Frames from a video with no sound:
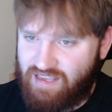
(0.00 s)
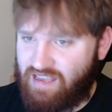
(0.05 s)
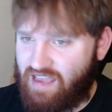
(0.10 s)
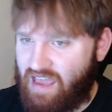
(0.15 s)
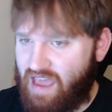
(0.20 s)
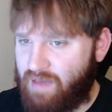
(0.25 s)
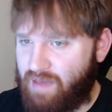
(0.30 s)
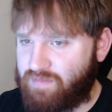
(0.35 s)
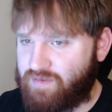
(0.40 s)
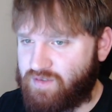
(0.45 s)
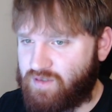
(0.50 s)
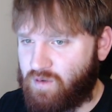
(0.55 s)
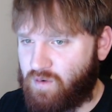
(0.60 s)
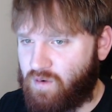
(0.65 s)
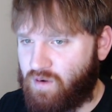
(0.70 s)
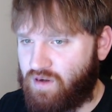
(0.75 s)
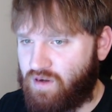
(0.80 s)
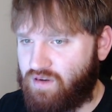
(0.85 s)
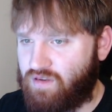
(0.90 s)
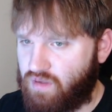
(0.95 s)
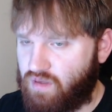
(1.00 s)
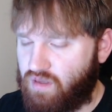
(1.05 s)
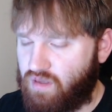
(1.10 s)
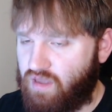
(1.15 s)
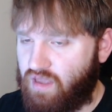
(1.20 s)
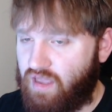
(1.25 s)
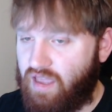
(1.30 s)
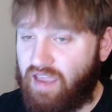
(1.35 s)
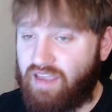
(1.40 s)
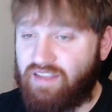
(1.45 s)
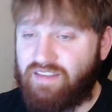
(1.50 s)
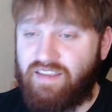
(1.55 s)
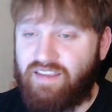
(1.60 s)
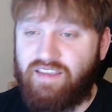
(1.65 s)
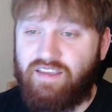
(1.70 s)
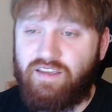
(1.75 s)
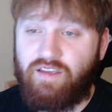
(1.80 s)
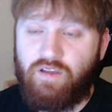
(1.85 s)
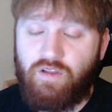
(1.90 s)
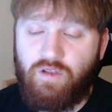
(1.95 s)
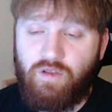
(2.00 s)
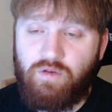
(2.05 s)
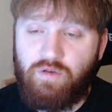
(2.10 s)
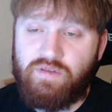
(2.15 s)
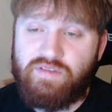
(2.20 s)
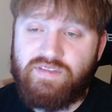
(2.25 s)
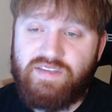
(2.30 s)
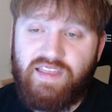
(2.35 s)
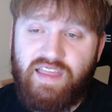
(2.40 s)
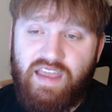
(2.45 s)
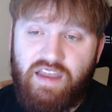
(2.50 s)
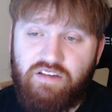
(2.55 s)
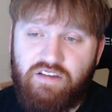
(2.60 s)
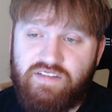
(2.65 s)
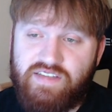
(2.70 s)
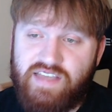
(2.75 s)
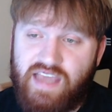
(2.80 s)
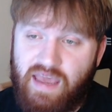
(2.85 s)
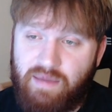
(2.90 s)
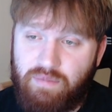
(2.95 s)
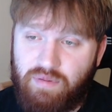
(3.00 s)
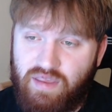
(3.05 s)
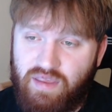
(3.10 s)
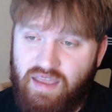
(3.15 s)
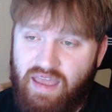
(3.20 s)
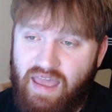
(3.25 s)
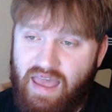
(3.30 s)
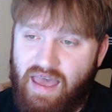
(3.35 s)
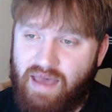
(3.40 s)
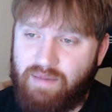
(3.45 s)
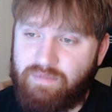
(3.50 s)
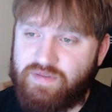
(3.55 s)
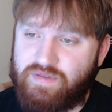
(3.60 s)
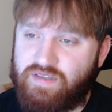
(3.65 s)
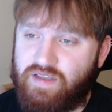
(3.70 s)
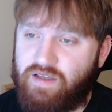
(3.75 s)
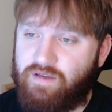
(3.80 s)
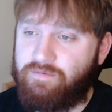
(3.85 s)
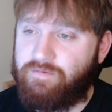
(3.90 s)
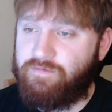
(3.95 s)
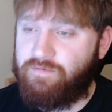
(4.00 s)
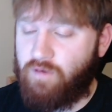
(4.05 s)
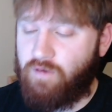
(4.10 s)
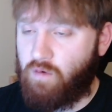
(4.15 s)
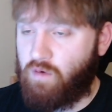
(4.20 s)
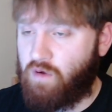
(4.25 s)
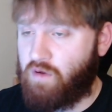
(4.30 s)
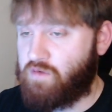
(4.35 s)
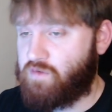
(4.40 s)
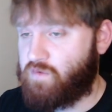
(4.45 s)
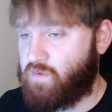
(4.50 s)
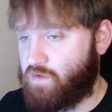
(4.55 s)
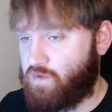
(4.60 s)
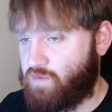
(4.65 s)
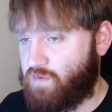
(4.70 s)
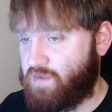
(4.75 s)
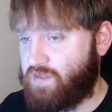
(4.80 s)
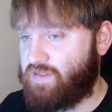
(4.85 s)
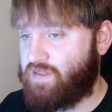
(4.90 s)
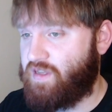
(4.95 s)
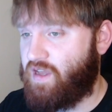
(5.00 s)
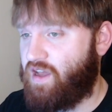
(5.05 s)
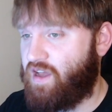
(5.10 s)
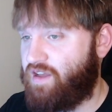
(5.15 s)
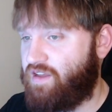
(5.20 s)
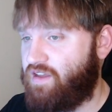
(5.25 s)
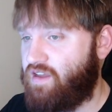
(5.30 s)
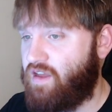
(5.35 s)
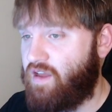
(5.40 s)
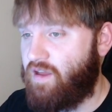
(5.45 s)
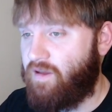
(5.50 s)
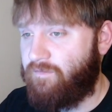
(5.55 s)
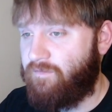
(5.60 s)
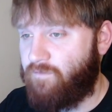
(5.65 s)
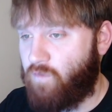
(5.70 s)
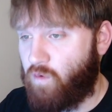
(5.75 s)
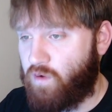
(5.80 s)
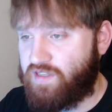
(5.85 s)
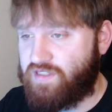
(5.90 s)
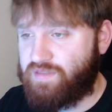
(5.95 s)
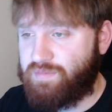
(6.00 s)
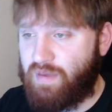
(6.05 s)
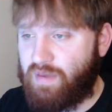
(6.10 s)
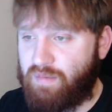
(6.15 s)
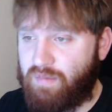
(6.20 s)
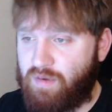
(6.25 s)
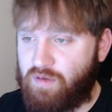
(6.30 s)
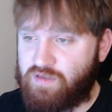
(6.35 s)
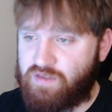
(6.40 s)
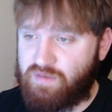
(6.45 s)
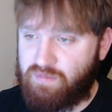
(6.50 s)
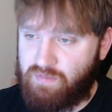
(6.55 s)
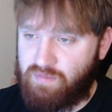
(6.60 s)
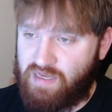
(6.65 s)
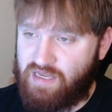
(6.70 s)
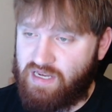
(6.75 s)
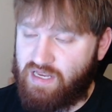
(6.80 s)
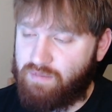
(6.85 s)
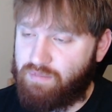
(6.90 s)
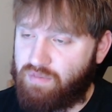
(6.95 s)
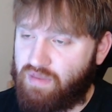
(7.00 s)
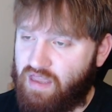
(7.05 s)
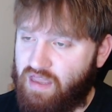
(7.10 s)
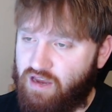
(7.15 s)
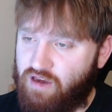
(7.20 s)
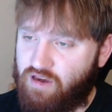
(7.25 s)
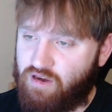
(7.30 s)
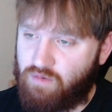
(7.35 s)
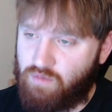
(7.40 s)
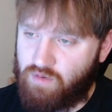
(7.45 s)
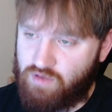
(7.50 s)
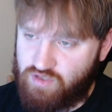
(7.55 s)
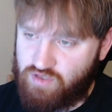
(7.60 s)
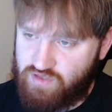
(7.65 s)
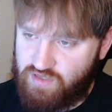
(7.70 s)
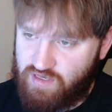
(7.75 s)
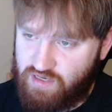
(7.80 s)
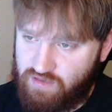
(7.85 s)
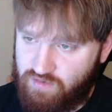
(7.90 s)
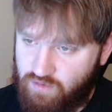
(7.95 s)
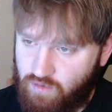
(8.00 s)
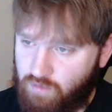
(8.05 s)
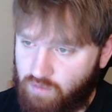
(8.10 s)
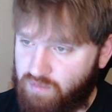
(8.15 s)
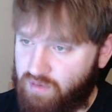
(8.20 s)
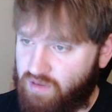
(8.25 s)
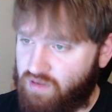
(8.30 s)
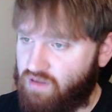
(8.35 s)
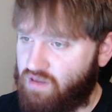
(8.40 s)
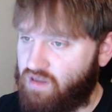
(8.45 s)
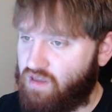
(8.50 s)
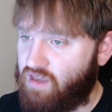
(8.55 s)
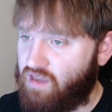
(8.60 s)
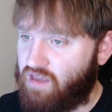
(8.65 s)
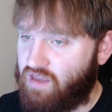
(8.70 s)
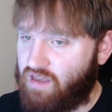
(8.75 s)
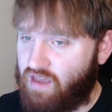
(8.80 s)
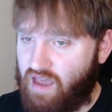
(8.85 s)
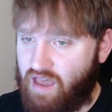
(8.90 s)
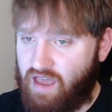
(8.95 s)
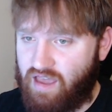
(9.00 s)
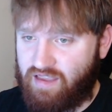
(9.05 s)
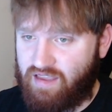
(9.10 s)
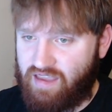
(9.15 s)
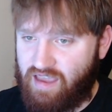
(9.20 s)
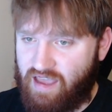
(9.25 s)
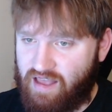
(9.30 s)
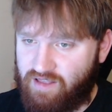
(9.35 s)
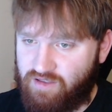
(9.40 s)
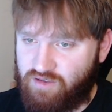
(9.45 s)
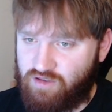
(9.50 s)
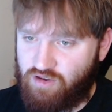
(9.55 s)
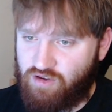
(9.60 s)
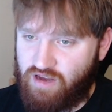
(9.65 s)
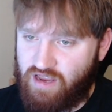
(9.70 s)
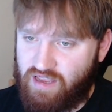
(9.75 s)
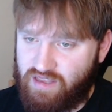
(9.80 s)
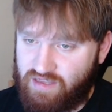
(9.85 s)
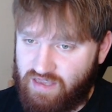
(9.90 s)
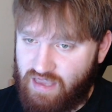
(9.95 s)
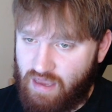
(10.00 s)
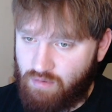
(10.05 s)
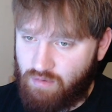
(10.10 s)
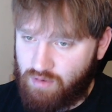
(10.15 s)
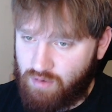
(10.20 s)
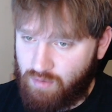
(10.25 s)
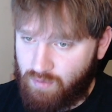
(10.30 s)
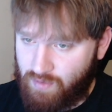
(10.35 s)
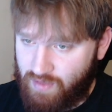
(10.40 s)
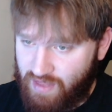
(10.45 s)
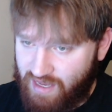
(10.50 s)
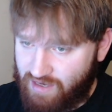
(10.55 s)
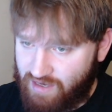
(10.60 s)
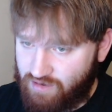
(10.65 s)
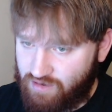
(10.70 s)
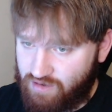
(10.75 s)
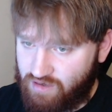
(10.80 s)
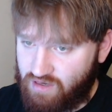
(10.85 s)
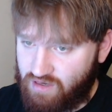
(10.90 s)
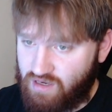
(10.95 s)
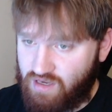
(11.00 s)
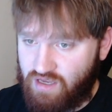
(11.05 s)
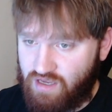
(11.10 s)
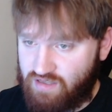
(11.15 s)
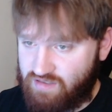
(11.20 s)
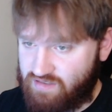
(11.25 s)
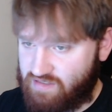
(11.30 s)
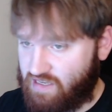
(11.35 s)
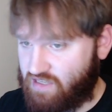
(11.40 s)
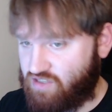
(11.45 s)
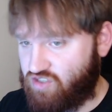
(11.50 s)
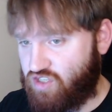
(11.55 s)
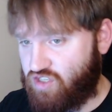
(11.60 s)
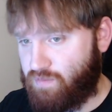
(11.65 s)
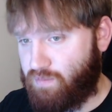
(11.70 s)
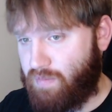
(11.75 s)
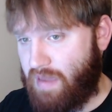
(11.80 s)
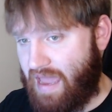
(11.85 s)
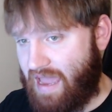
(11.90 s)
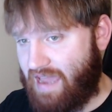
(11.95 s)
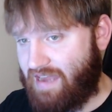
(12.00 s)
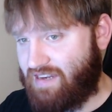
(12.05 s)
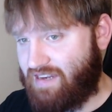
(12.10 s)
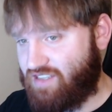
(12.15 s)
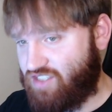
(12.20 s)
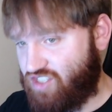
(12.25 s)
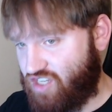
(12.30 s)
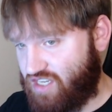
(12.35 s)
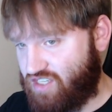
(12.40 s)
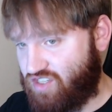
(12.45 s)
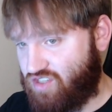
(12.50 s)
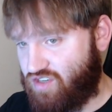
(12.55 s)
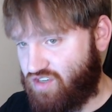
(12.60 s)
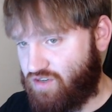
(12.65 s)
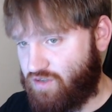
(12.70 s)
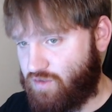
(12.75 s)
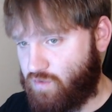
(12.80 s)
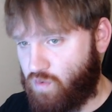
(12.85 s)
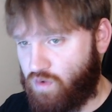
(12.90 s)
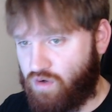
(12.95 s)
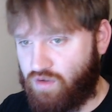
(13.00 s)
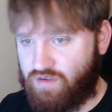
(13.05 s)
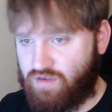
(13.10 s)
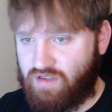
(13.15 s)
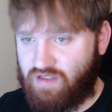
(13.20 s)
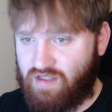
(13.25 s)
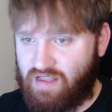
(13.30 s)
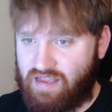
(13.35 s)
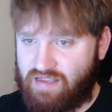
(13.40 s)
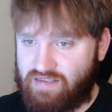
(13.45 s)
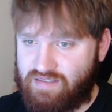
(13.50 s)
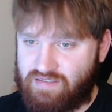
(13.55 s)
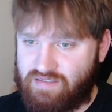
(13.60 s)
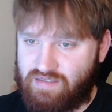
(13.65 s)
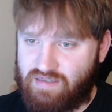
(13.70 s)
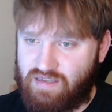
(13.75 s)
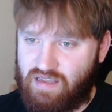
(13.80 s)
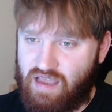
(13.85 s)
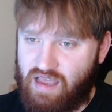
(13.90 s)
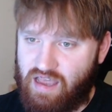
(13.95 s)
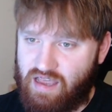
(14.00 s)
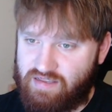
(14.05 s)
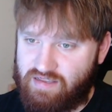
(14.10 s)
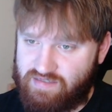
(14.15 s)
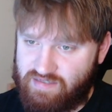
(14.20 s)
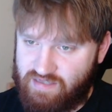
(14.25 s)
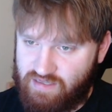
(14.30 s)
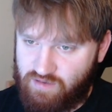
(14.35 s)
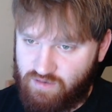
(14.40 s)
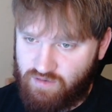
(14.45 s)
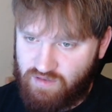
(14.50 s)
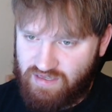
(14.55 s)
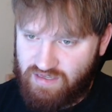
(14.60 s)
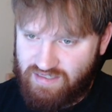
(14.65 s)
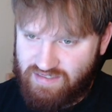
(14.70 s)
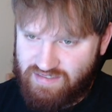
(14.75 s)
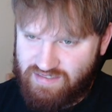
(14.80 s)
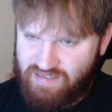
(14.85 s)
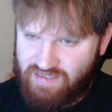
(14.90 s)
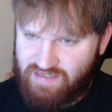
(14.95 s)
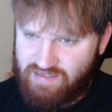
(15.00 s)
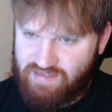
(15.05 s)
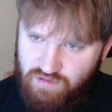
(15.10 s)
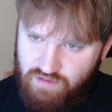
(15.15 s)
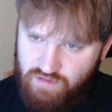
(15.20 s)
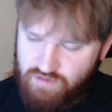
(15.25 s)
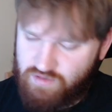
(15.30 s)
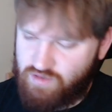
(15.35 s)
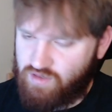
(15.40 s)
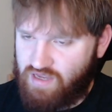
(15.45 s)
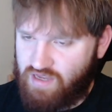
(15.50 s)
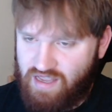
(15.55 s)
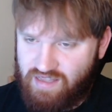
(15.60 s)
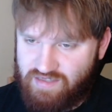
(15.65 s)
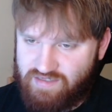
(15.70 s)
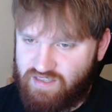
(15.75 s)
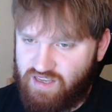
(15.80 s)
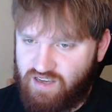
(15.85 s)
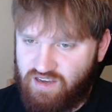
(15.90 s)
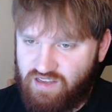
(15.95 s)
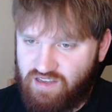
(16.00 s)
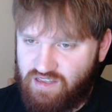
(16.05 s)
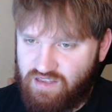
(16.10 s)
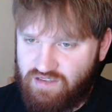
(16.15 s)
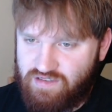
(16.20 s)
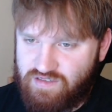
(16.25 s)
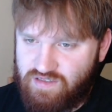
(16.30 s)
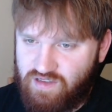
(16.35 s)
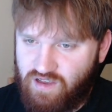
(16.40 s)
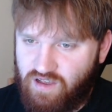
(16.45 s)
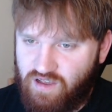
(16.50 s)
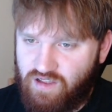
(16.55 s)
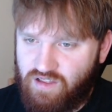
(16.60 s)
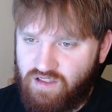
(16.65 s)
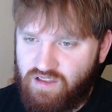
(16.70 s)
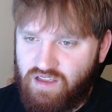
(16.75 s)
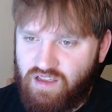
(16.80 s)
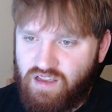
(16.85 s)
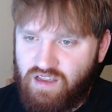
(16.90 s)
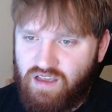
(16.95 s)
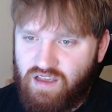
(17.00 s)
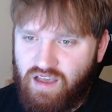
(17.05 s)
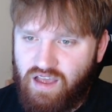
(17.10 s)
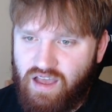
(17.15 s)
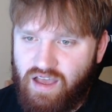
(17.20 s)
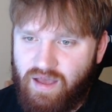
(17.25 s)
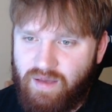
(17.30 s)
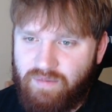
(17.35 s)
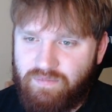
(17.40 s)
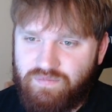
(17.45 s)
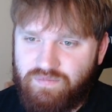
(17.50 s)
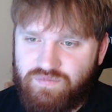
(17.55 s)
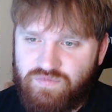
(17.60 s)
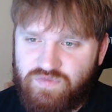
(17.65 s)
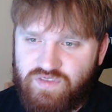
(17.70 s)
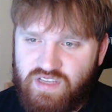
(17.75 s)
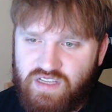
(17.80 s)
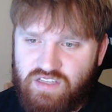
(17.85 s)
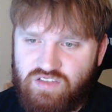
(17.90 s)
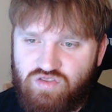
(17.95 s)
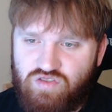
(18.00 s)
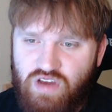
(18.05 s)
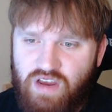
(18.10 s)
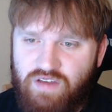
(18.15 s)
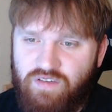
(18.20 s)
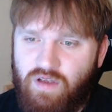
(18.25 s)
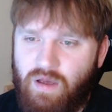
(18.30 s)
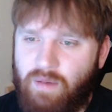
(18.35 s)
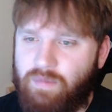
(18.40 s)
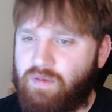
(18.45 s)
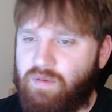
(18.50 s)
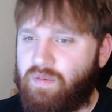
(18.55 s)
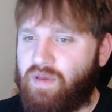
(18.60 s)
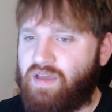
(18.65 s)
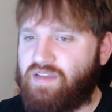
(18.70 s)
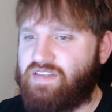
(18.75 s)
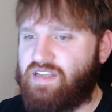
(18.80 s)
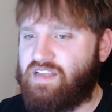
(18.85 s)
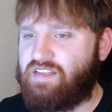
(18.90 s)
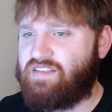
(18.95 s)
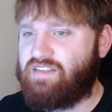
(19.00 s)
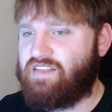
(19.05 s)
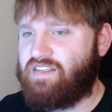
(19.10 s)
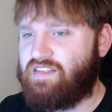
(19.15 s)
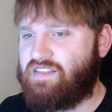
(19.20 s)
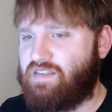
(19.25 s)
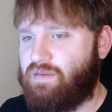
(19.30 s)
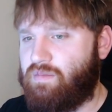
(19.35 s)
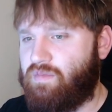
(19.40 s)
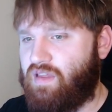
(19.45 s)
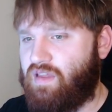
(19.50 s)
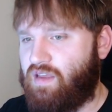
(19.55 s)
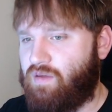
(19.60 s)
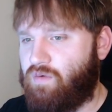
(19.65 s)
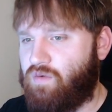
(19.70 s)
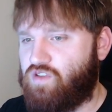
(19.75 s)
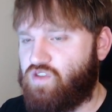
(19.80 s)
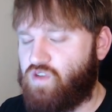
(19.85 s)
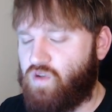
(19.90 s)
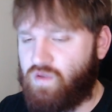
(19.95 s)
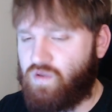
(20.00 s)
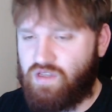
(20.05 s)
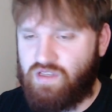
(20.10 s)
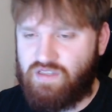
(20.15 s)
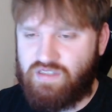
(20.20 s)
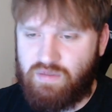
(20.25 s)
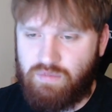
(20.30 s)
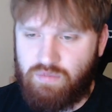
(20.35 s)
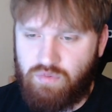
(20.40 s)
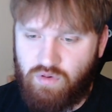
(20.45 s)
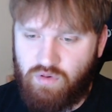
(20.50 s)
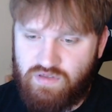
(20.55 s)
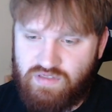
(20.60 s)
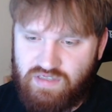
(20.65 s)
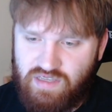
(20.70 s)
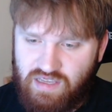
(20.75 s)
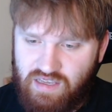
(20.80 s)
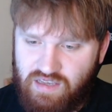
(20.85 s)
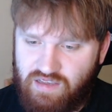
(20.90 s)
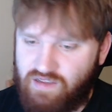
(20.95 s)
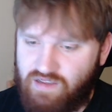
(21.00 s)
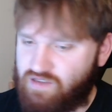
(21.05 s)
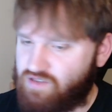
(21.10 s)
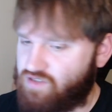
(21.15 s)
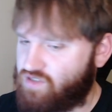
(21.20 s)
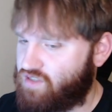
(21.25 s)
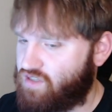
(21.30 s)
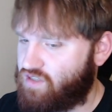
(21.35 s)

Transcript: App Store, and it includes their tablet apps of photos, which we saw, voice memos, media player, which didn't open, uh, calendar and calculator, touchpad gestures, world class uh, single instance. So yeah, it's not going to install. Um, touch driver optimize and system language only supports English.